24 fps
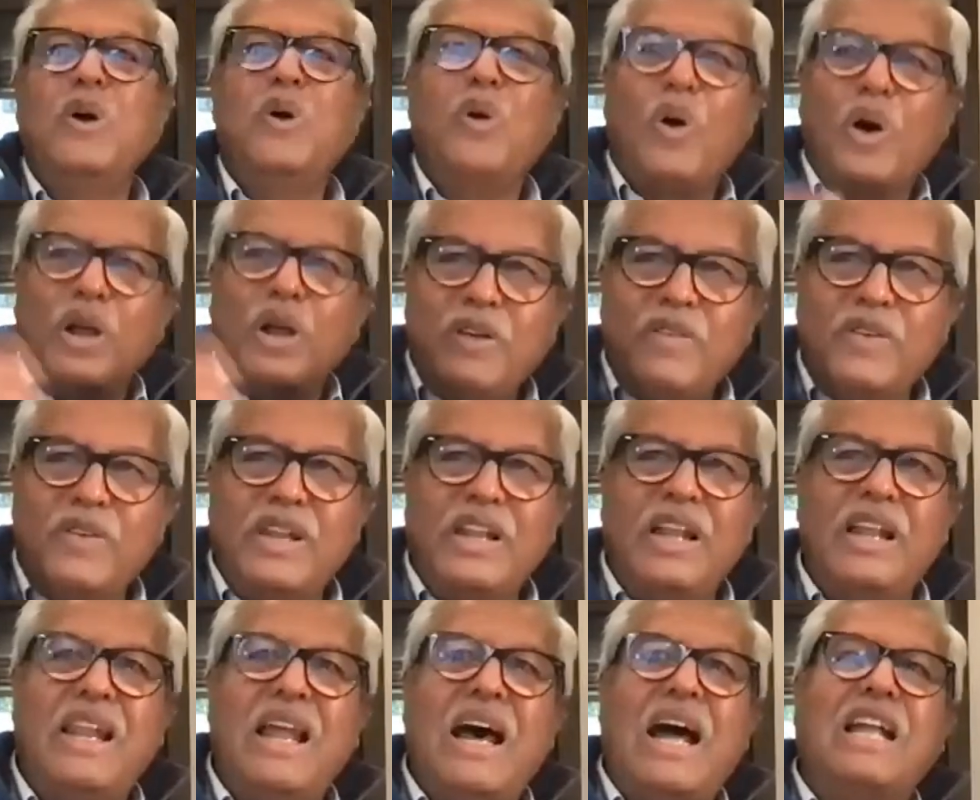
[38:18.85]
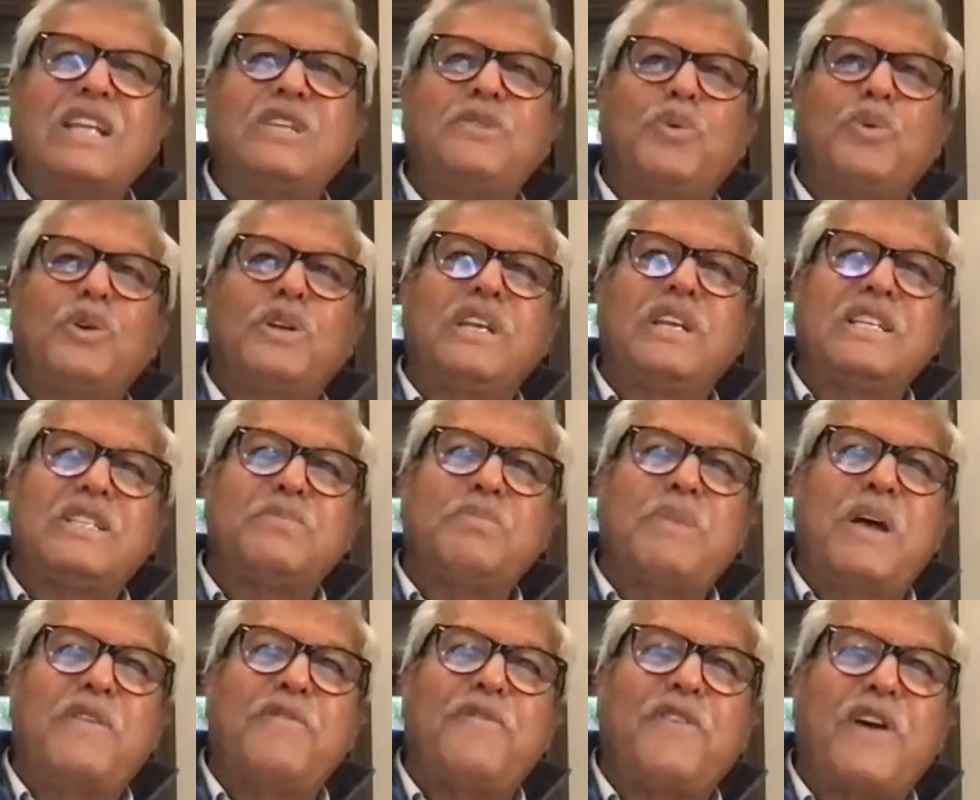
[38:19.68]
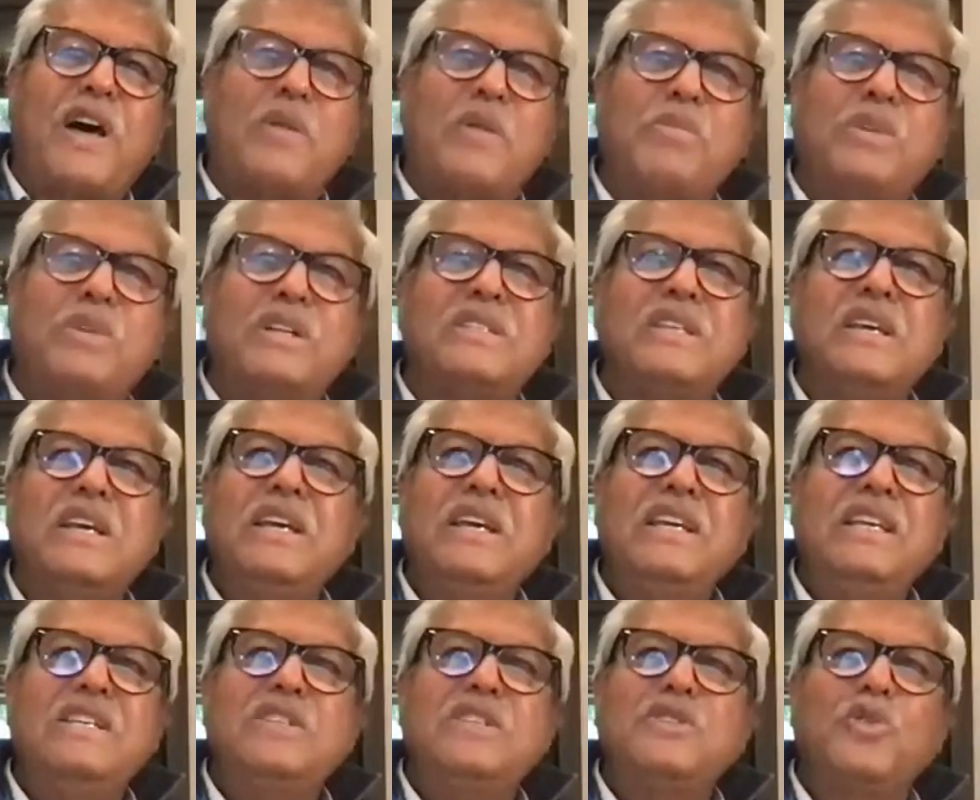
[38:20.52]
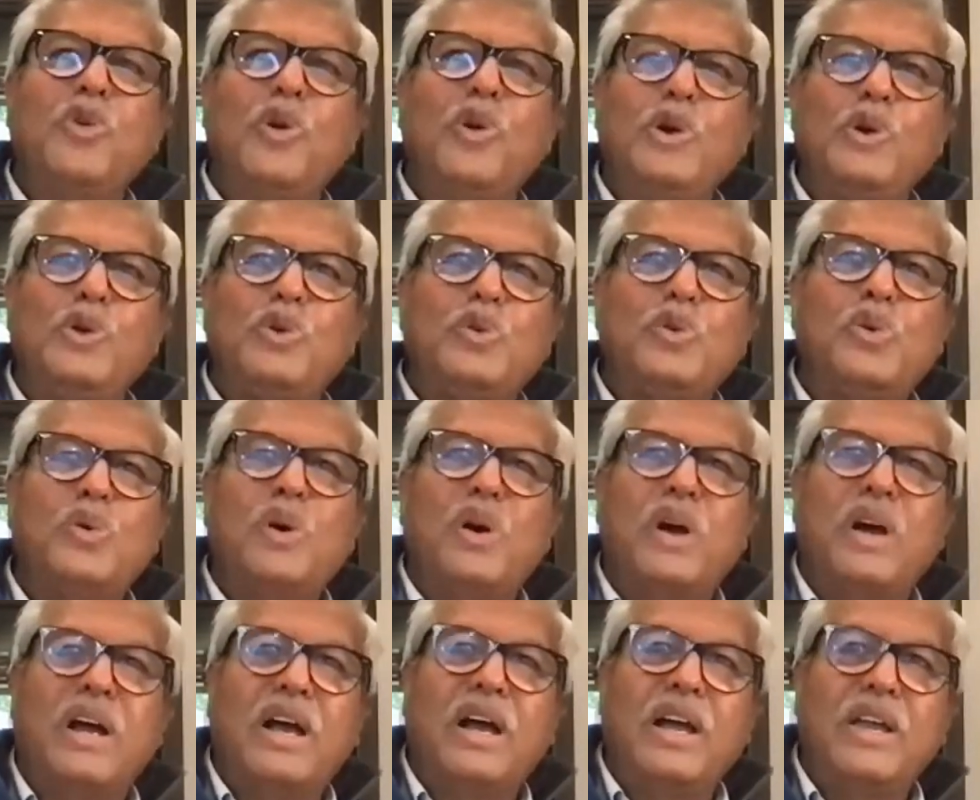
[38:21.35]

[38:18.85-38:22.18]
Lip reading: or even a large protest by farmers is going to